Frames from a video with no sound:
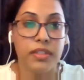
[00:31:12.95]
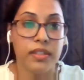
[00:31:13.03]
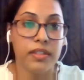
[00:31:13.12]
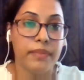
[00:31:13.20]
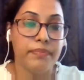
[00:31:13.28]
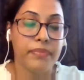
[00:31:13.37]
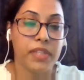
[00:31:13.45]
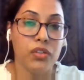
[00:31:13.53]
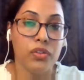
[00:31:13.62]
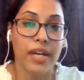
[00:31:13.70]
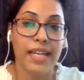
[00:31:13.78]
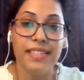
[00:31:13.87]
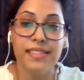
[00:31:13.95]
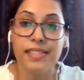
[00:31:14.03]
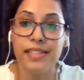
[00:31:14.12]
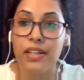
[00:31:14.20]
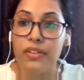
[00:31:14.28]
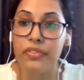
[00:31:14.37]
and
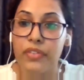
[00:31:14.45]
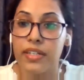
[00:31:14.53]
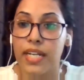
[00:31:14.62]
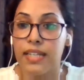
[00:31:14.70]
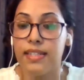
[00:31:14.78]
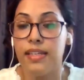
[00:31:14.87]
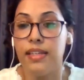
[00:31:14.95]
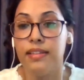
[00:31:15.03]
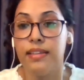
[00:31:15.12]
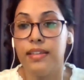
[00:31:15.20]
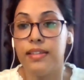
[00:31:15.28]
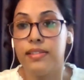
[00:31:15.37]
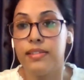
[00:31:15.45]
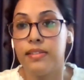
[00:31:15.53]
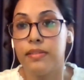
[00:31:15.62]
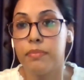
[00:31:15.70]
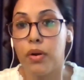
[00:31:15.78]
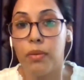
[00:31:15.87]
instead of correcting
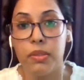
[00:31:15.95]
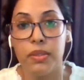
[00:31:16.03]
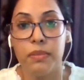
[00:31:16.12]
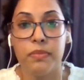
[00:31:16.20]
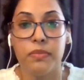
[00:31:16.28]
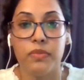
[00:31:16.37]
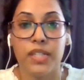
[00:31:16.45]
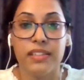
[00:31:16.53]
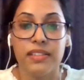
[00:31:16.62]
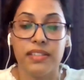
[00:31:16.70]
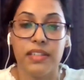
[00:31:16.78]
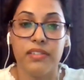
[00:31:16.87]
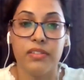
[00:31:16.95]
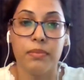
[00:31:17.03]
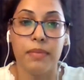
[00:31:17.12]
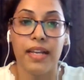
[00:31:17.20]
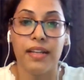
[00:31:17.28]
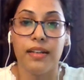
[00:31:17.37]
this problem, but the central
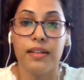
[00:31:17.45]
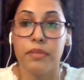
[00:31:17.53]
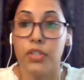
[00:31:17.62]
bank,